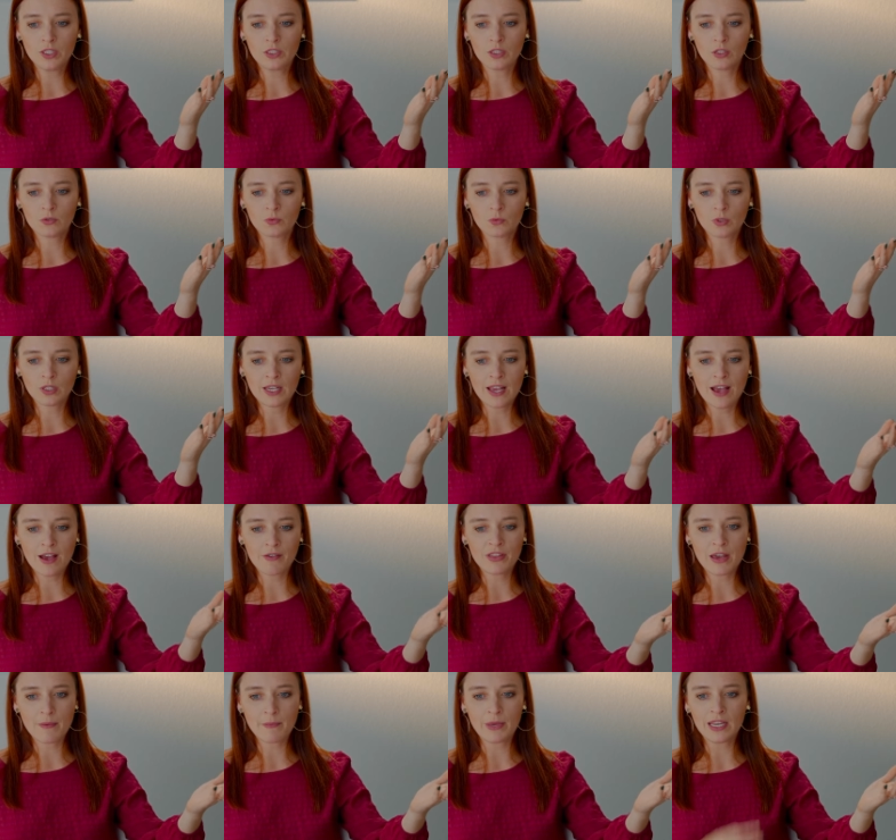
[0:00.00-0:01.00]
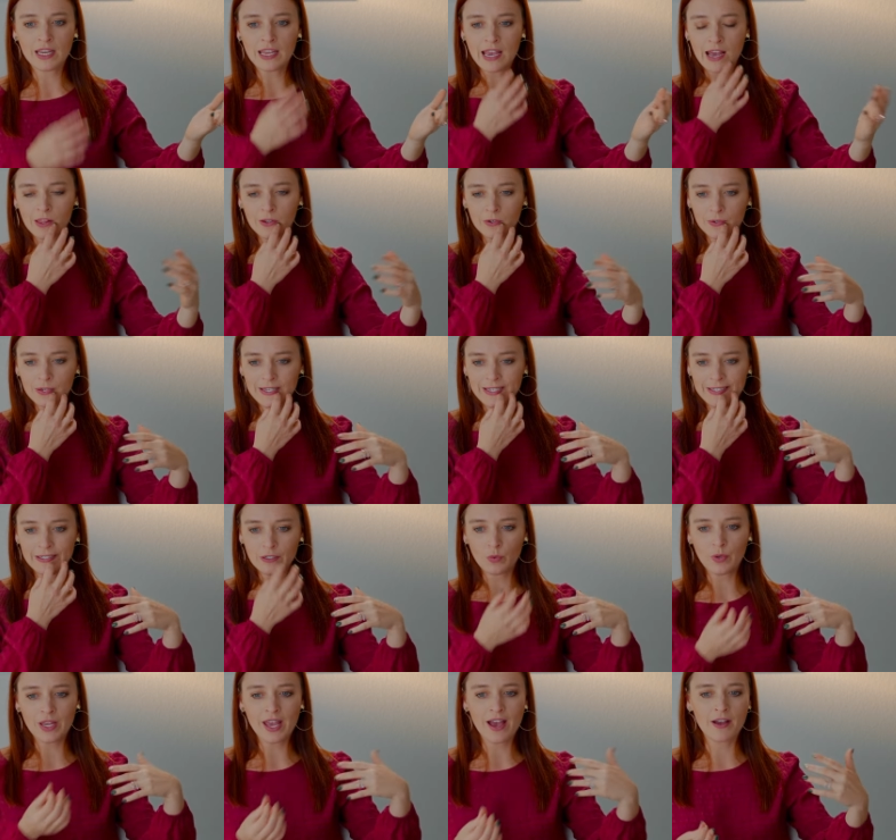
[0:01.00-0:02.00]
don't really have that many galleries.
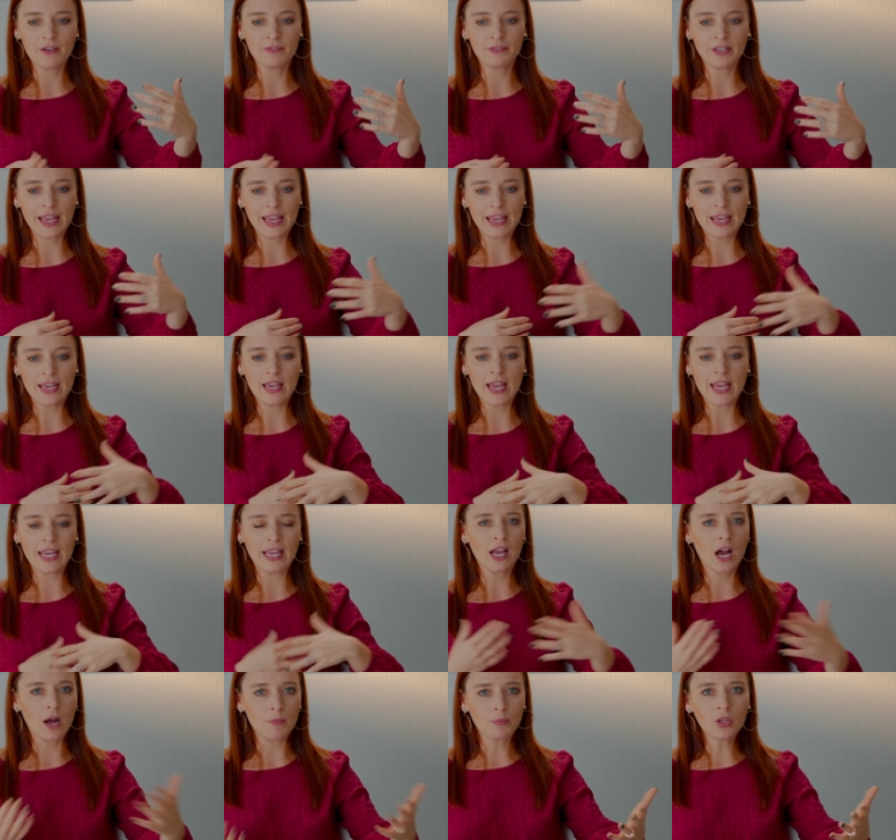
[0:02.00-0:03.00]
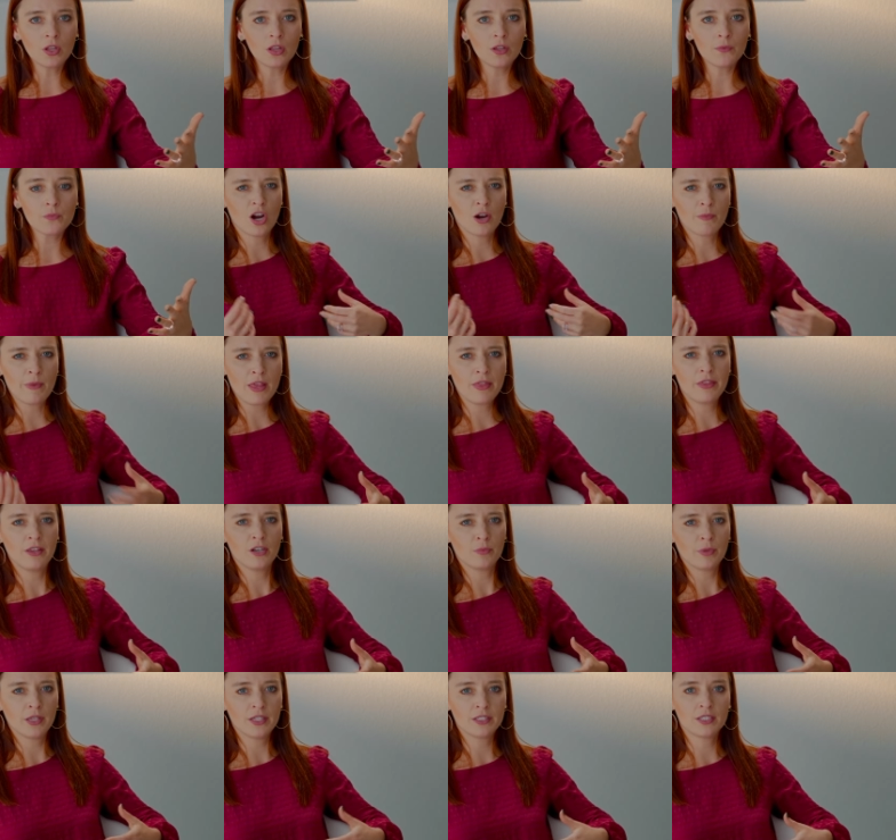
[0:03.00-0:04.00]
We have a, a couple. Our main
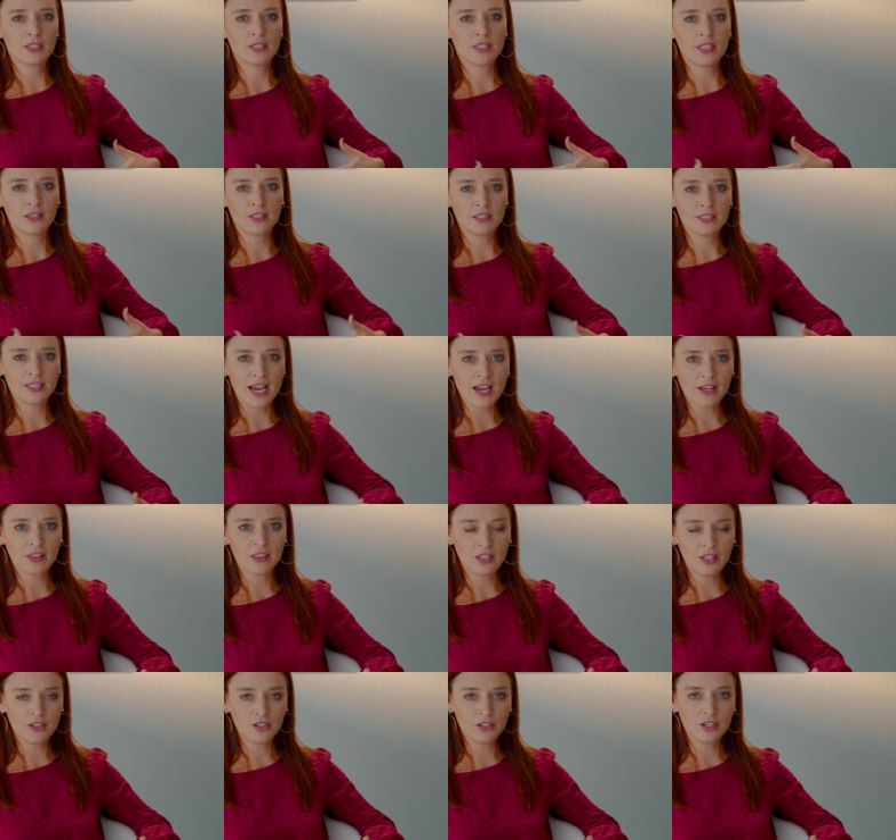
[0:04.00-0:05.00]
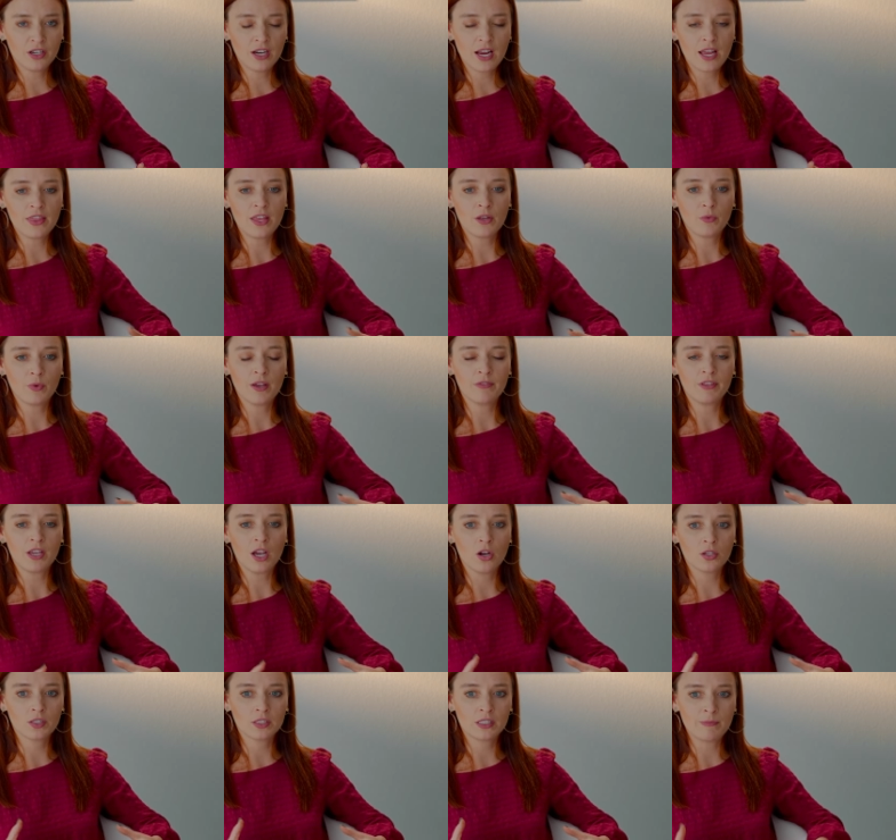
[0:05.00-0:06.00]
theater place is the Zach Theater, and then we have the
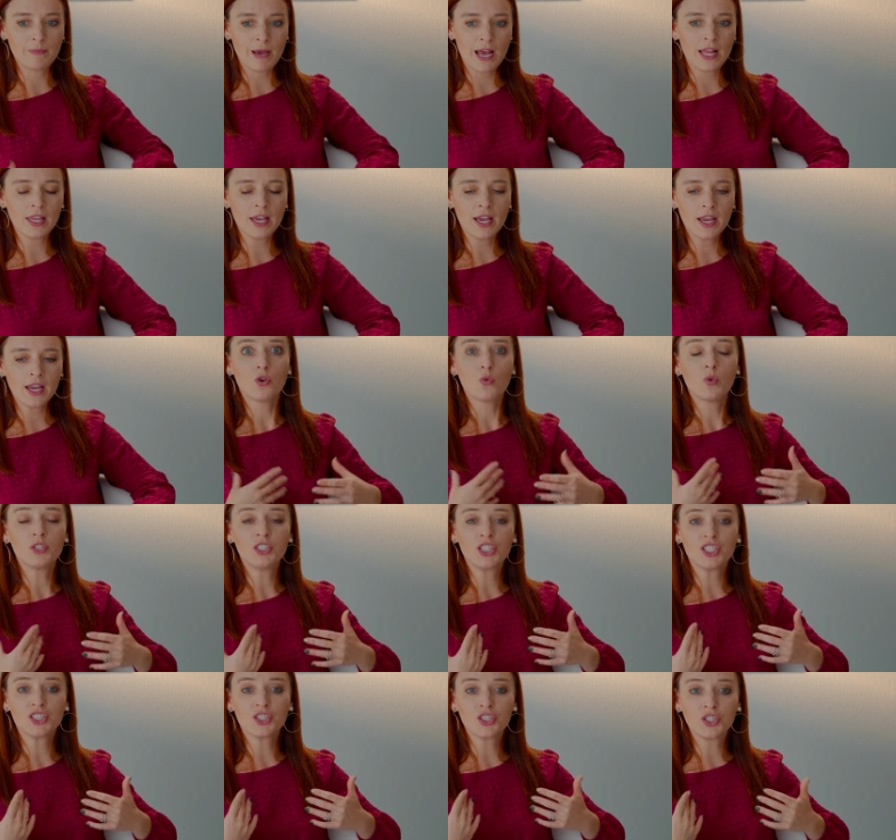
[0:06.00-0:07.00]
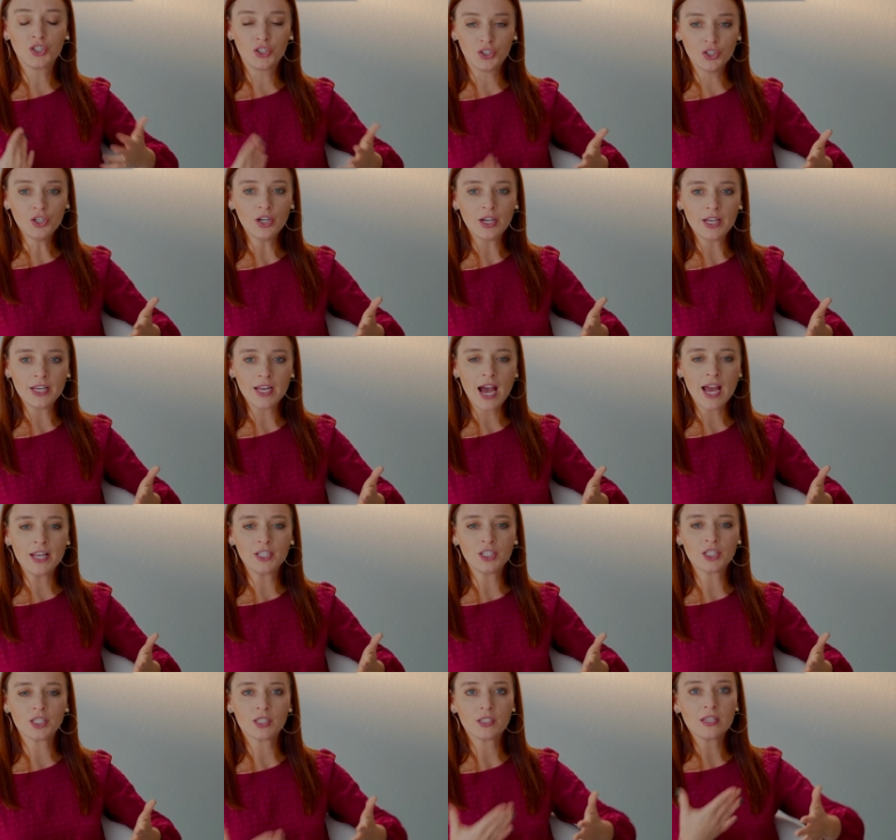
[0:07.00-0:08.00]
Austin Ballet, which is good. I
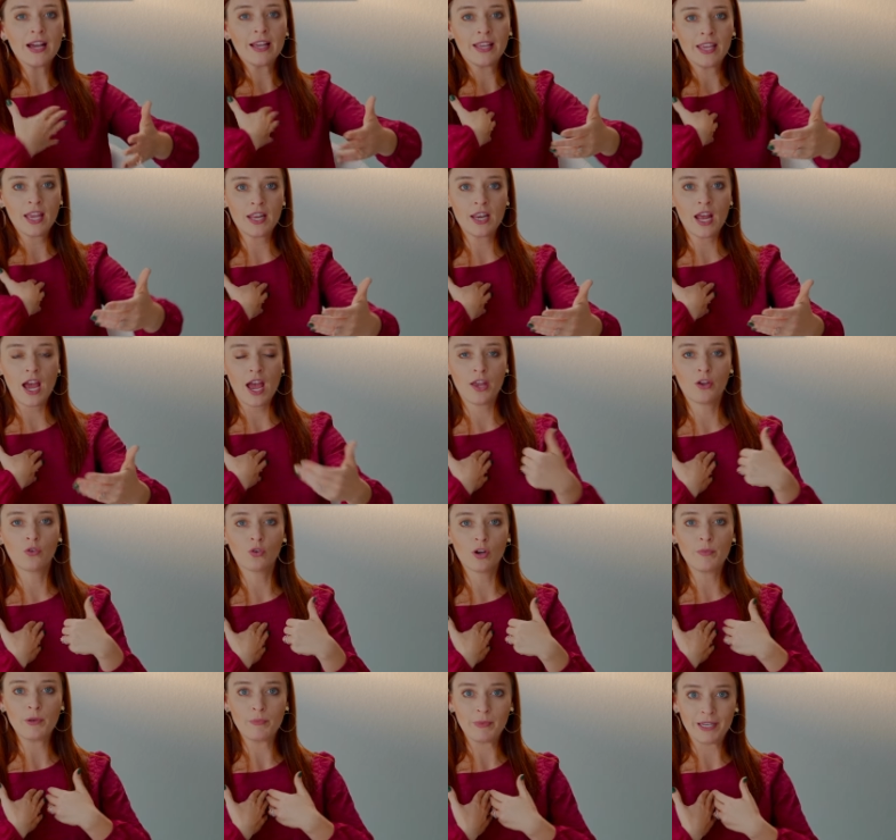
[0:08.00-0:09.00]
just, again, I grew up in